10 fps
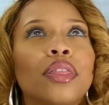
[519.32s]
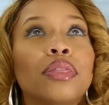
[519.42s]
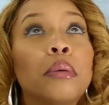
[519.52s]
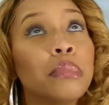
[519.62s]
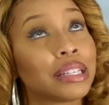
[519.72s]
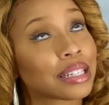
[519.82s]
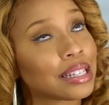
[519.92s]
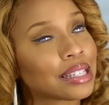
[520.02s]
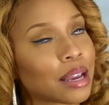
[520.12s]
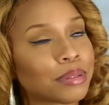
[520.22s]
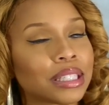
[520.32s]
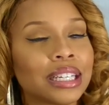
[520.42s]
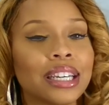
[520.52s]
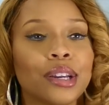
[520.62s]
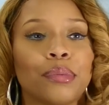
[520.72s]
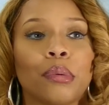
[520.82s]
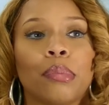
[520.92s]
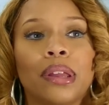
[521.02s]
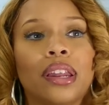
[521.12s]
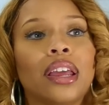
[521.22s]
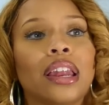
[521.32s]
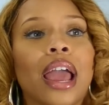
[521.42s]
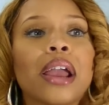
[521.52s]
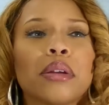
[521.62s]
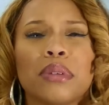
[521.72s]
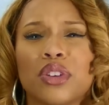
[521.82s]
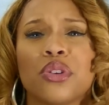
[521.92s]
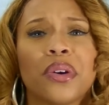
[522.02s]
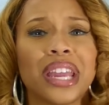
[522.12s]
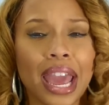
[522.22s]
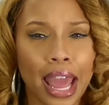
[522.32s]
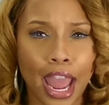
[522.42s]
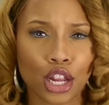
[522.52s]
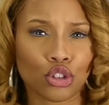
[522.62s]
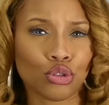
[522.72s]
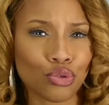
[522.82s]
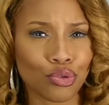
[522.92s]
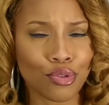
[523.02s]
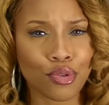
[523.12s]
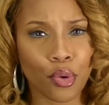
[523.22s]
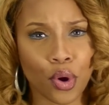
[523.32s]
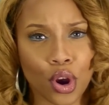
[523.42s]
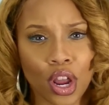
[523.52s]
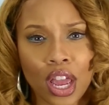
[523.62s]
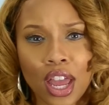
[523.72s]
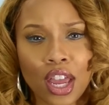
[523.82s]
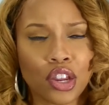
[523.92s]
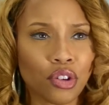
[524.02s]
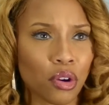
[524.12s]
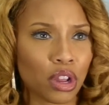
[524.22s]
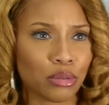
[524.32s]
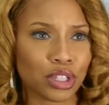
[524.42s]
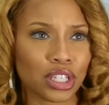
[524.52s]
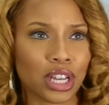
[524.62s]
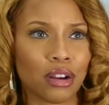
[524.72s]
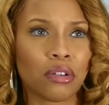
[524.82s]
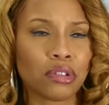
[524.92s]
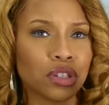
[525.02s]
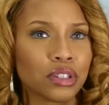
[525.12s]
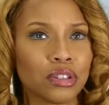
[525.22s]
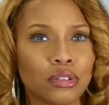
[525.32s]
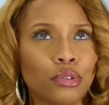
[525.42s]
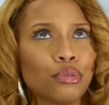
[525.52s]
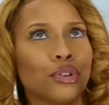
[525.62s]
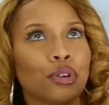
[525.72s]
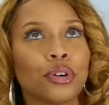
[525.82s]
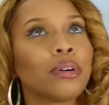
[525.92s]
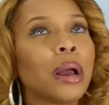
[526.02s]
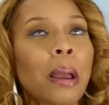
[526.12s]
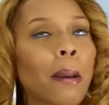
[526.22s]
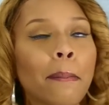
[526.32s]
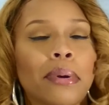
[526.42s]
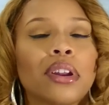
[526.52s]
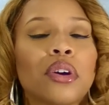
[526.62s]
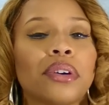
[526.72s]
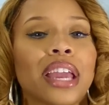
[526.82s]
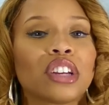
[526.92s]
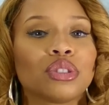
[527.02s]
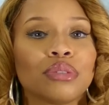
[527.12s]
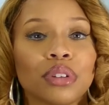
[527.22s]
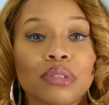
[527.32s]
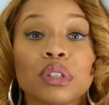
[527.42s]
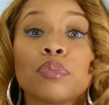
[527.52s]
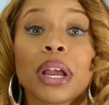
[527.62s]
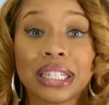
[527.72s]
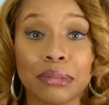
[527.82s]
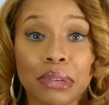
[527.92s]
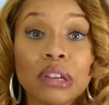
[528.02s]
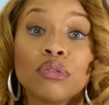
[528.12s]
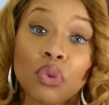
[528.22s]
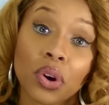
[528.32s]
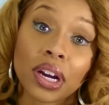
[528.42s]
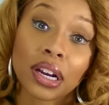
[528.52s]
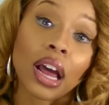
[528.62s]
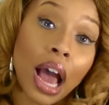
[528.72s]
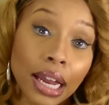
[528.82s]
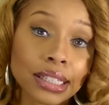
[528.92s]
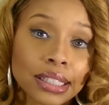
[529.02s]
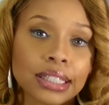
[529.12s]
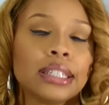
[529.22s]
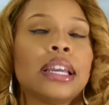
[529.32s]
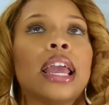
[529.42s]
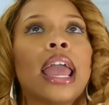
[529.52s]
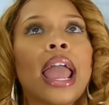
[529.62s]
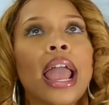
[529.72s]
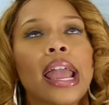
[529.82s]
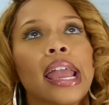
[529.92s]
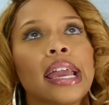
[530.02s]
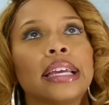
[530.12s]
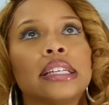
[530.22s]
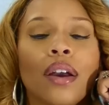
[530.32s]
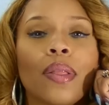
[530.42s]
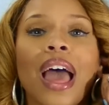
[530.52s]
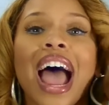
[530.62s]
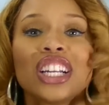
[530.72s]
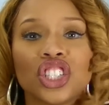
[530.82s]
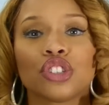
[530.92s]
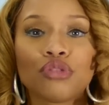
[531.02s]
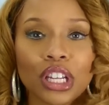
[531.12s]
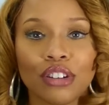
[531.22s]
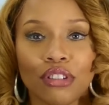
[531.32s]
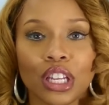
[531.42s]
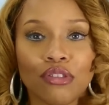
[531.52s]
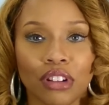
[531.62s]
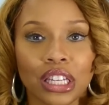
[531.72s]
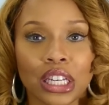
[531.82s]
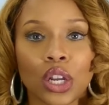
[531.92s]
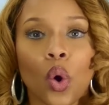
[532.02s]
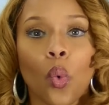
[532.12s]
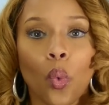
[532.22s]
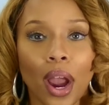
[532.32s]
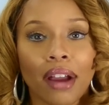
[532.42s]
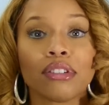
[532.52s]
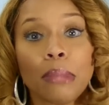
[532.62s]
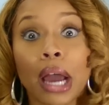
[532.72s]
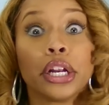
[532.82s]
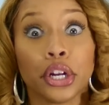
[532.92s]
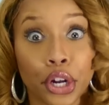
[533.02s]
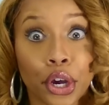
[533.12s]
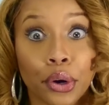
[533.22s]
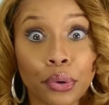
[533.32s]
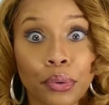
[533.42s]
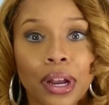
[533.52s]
the misconception again would be that, like, he had attitude, or he was just like, oh, this little girl. But no, he actually really respected me for it, honestly. And I just really, really, really want everybody to know